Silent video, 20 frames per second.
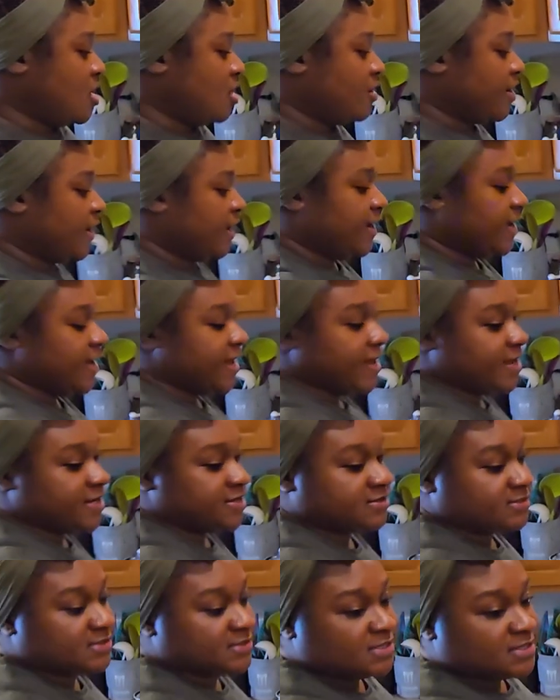Alright
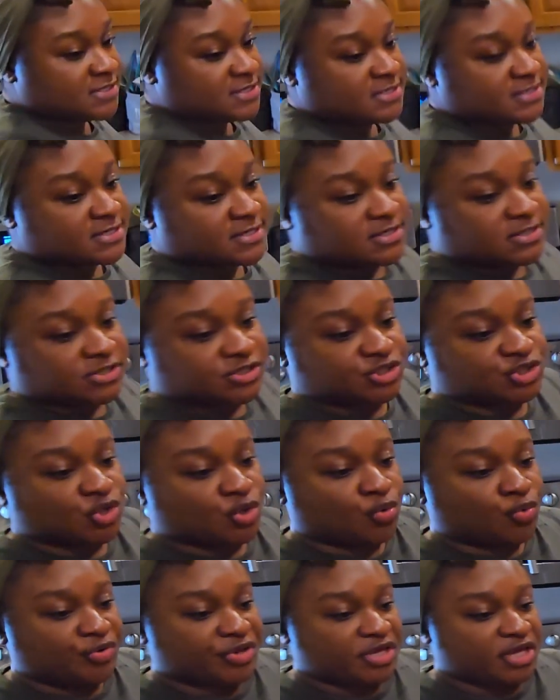guys,
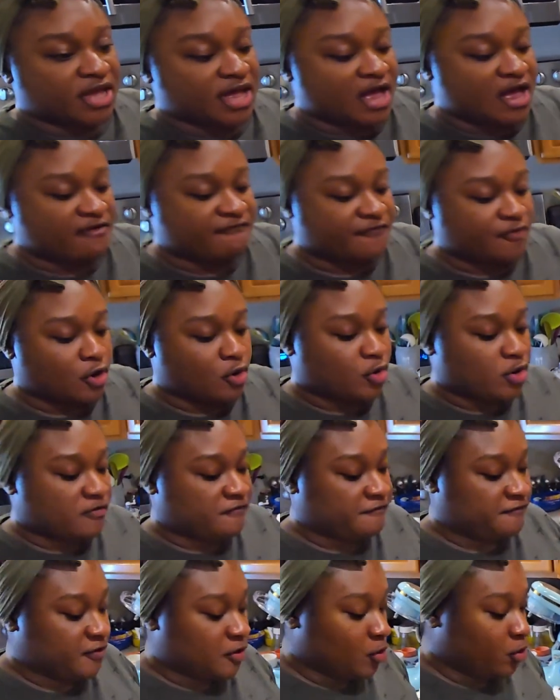so we have
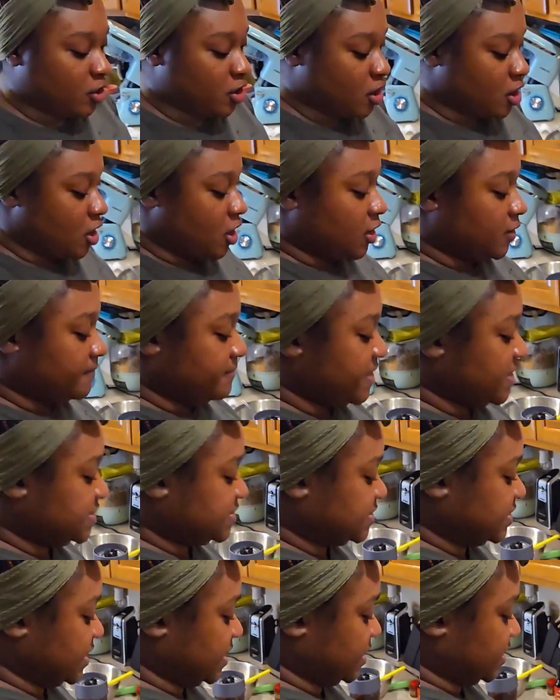our flour all
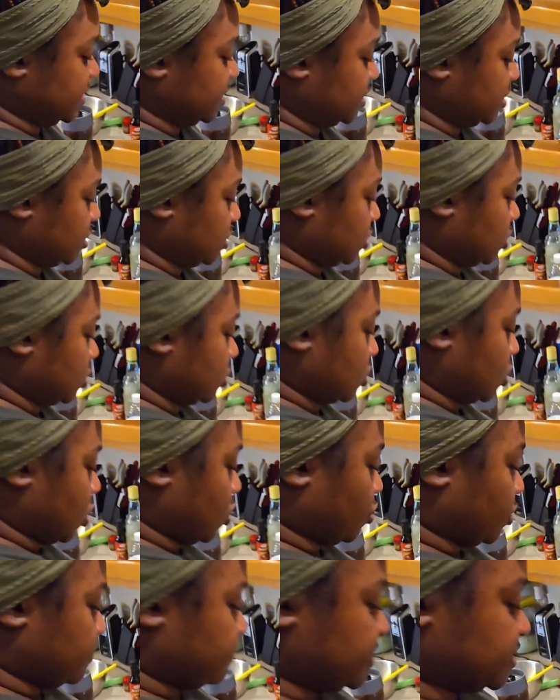mixed in
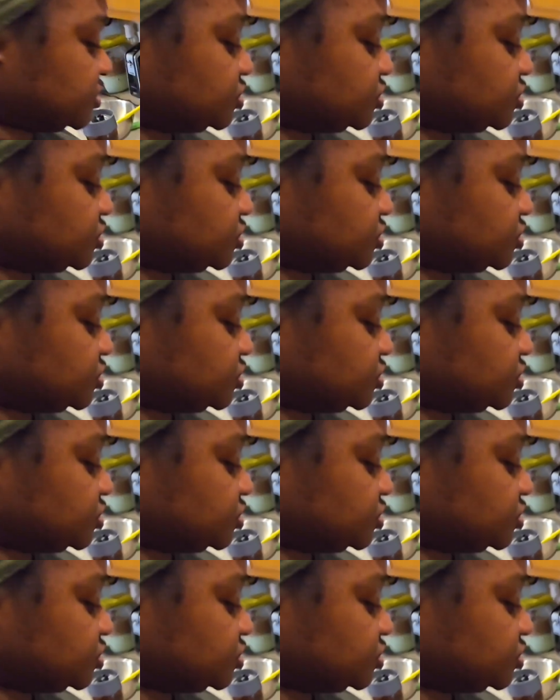our